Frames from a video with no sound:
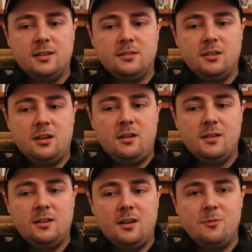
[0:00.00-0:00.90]
And
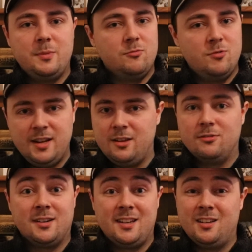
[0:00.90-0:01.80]
you know, it'd be really
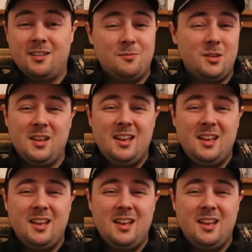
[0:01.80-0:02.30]
great, you know, it'd be